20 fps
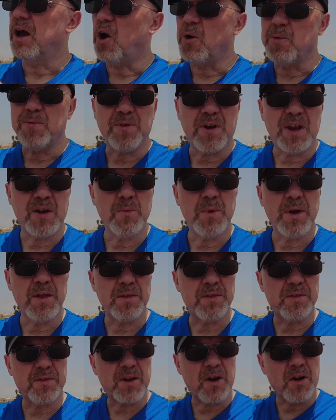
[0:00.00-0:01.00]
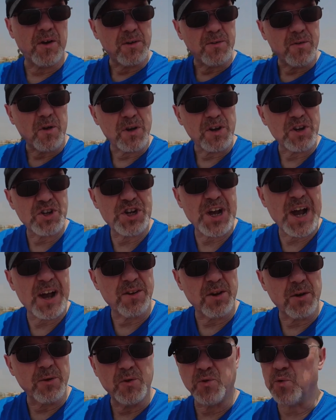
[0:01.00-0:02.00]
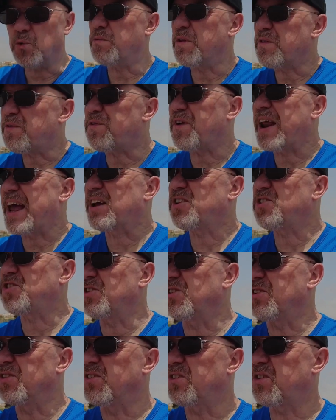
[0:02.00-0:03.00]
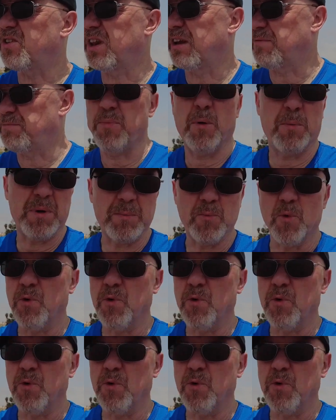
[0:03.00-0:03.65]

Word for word: hopefully with kind of like shadows or reflections, uh, probably